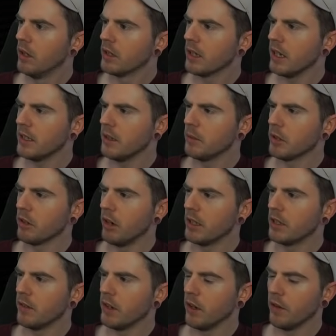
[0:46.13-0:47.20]
This guy seemed
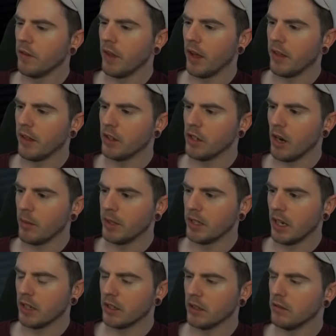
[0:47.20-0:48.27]
aggressive enough that I think
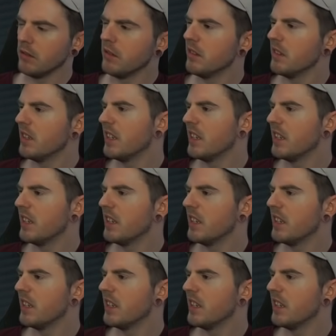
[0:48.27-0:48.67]
jamming's actually.